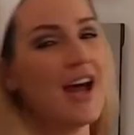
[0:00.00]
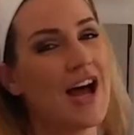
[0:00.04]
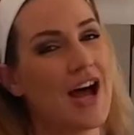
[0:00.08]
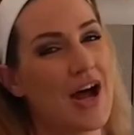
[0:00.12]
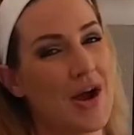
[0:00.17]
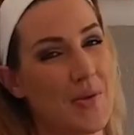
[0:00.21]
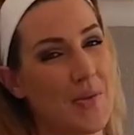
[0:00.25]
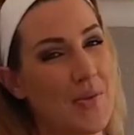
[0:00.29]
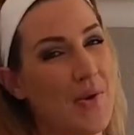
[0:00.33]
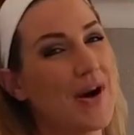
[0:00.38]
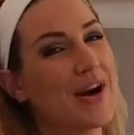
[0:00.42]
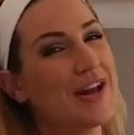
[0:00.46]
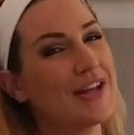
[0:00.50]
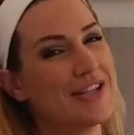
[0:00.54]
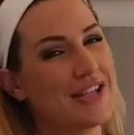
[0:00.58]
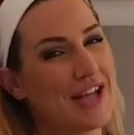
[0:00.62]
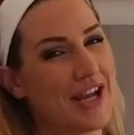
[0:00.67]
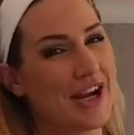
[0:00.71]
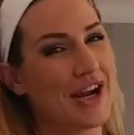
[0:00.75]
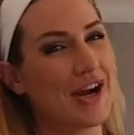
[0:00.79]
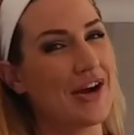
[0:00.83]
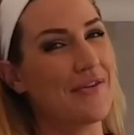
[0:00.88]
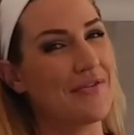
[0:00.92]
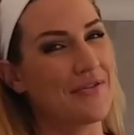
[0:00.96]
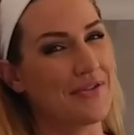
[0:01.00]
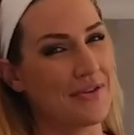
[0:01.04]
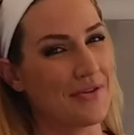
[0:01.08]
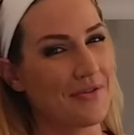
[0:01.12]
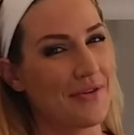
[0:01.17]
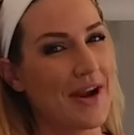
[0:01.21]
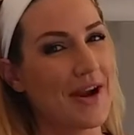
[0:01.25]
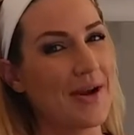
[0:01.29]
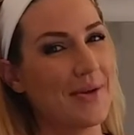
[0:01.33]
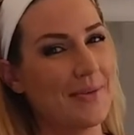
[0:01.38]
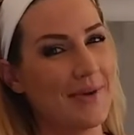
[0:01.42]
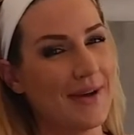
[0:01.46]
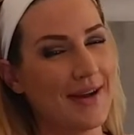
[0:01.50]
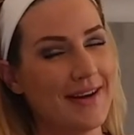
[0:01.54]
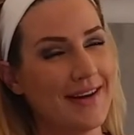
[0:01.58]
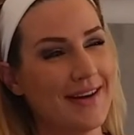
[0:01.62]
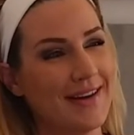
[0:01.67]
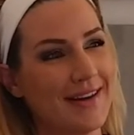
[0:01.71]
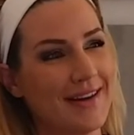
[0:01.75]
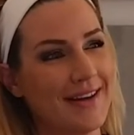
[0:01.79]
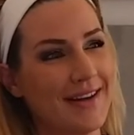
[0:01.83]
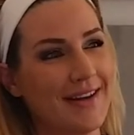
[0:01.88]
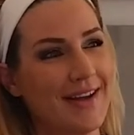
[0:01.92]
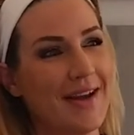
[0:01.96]
I want to take off the right one,
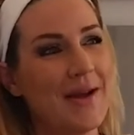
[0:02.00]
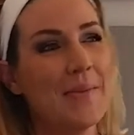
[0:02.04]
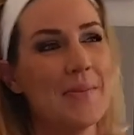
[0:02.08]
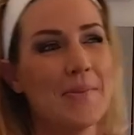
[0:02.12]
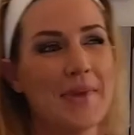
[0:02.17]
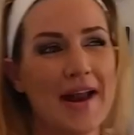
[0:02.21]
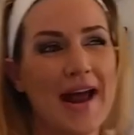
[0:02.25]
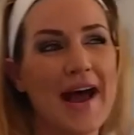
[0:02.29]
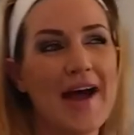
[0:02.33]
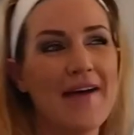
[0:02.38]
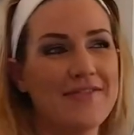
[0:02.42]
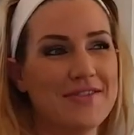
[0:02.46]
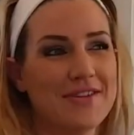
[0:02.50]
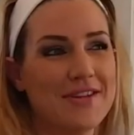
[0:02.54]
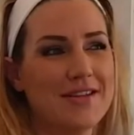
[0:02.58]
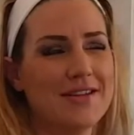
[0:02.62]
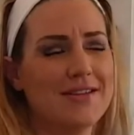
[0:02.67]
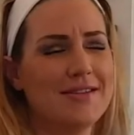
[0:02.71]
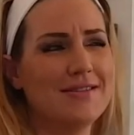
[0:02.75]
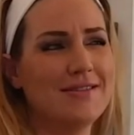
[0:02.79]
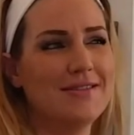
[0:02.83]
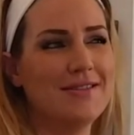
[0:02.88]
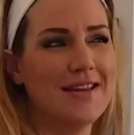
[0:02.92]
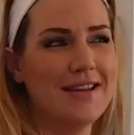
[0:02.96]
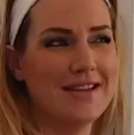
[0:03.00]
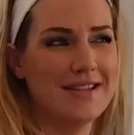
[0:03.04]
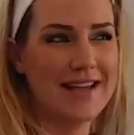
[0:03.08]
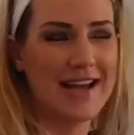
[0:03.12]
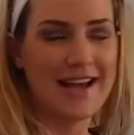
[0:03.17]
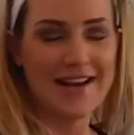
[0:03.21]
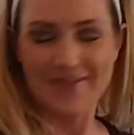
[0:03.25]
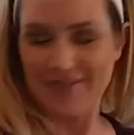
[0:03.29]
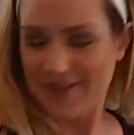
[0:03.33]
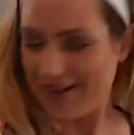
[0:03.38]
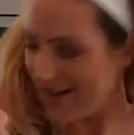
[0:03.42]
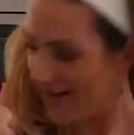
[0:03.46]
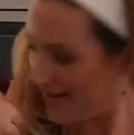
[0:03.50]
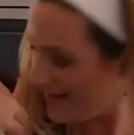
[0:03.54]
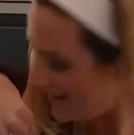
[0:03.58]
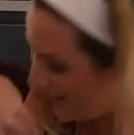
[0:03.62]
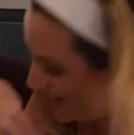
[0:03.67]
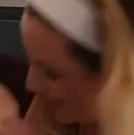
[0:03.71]
but I have to, is that right?